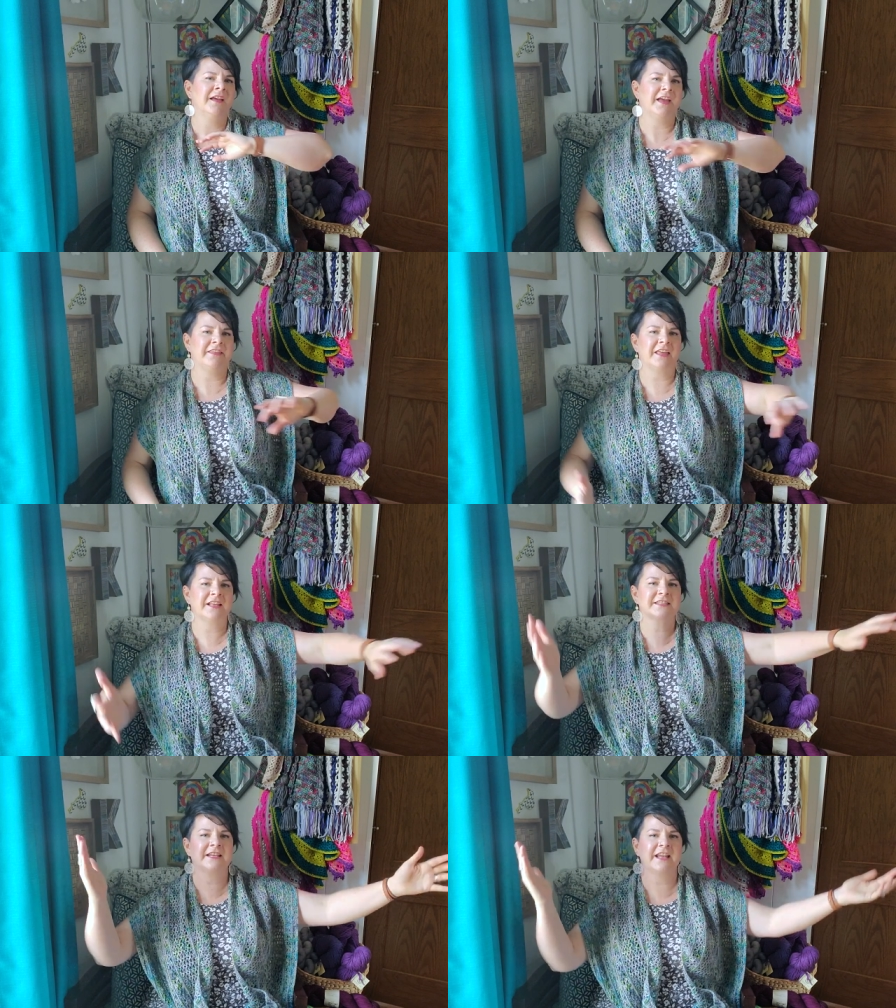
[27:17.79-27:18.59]
and
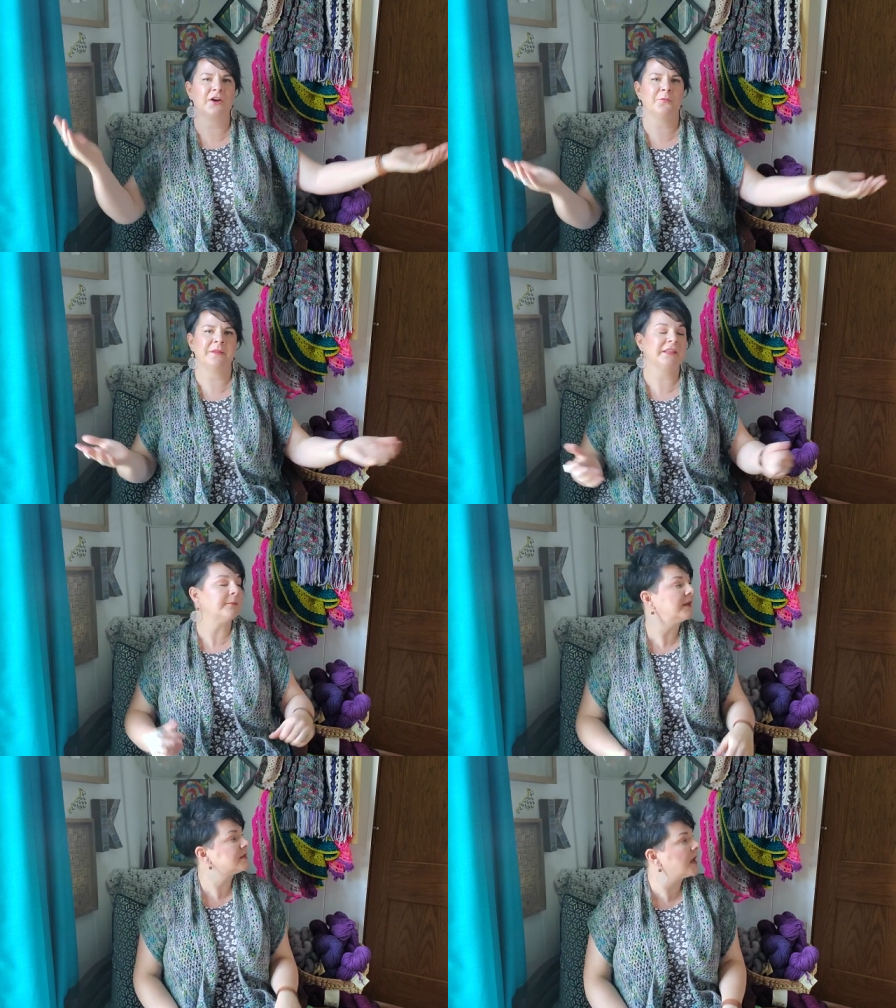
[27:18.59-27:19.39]
that's going to help me
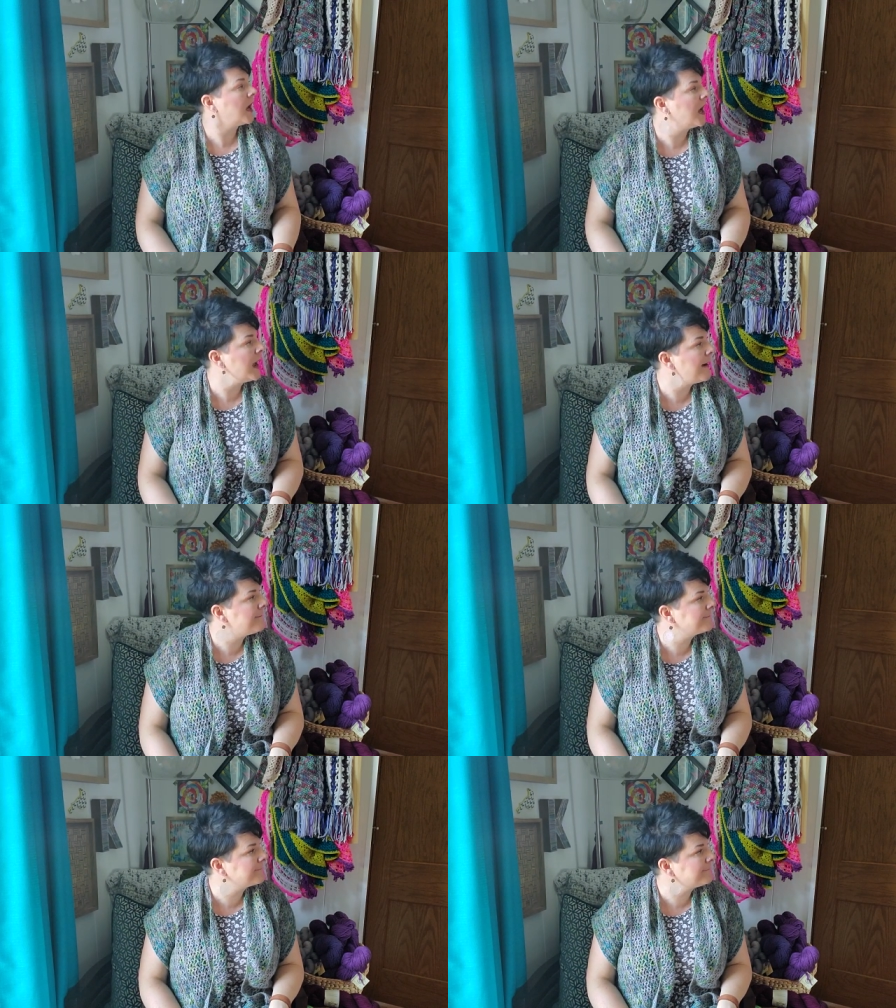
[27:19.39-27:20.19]
limit.
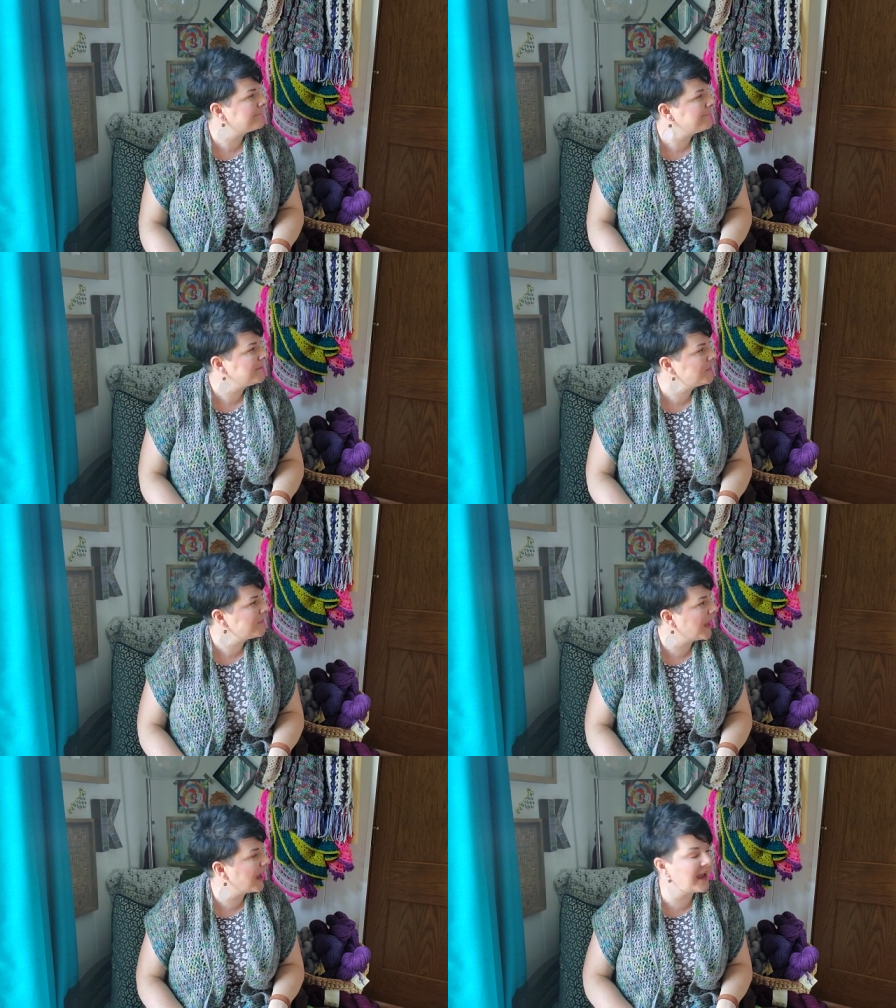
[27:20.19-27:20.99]
Um,
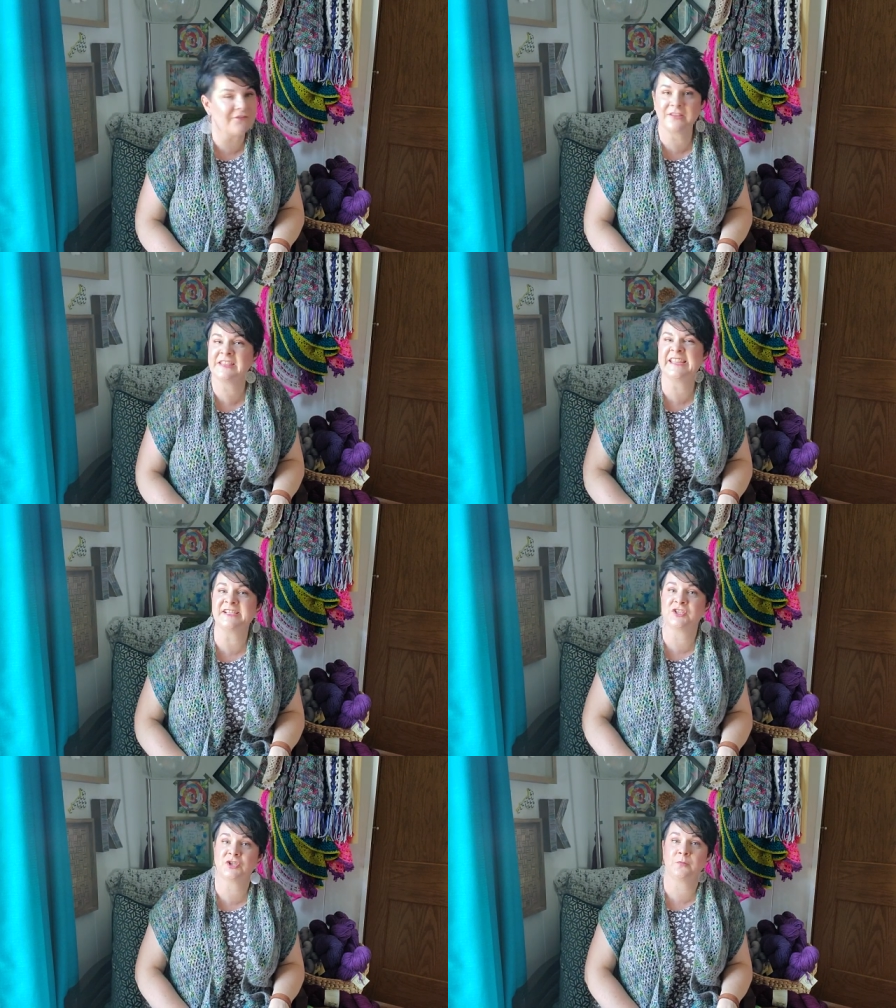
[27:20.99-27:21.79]
I have at
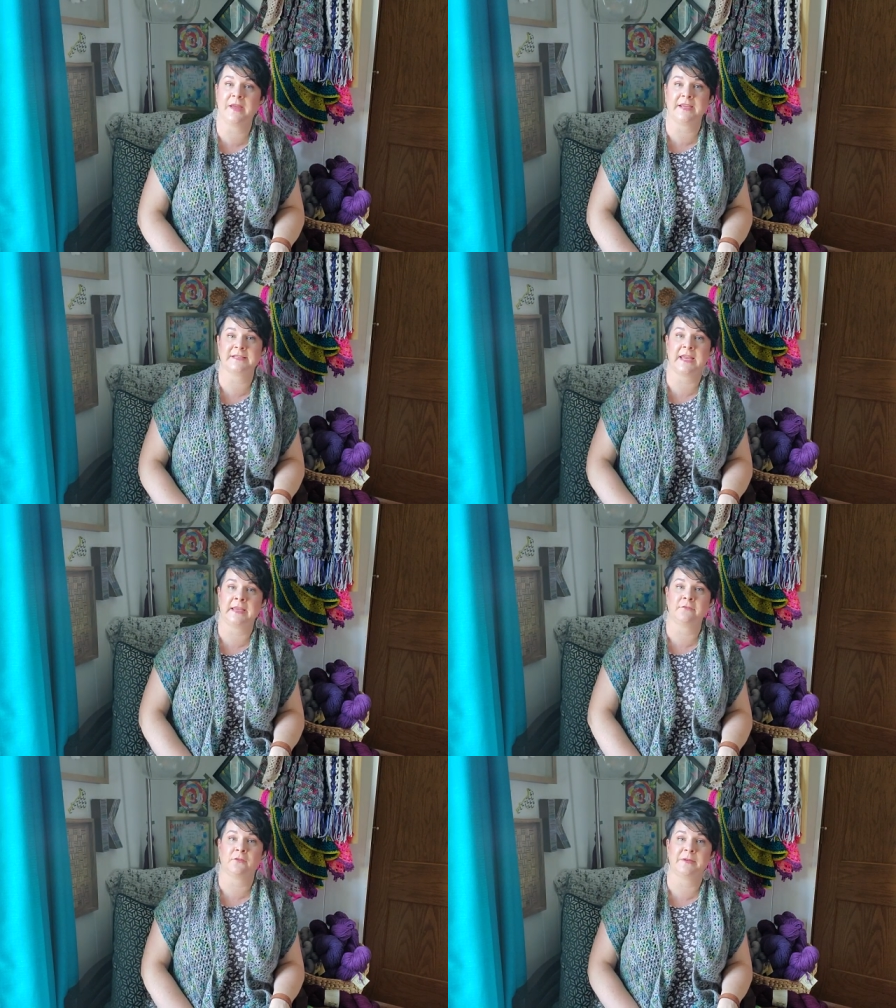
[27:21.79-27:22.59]
least two bags
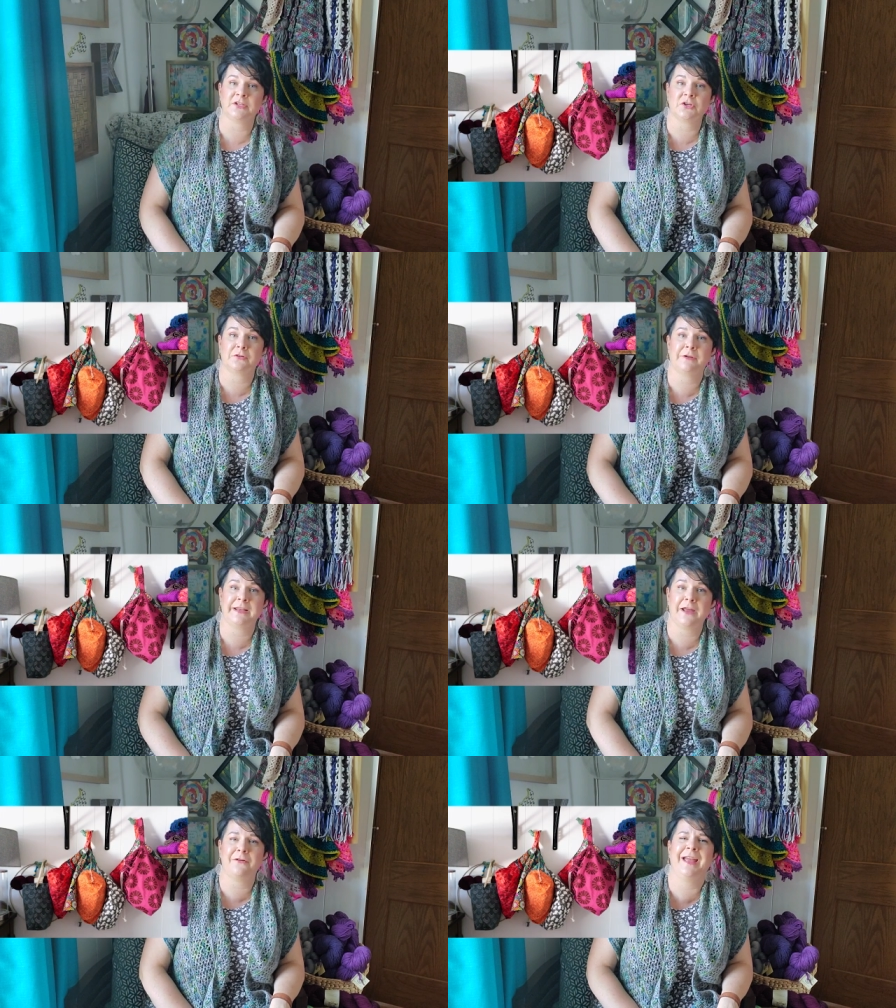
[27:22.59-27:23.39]
hanging from each hook right now,